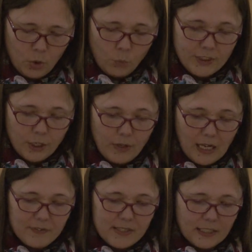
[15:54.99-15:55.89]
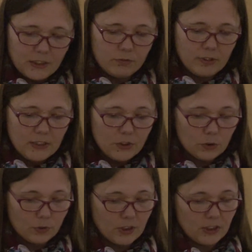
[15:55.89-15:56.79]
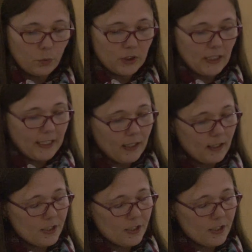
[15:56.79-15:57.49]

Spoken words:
We don't have a set of resources which link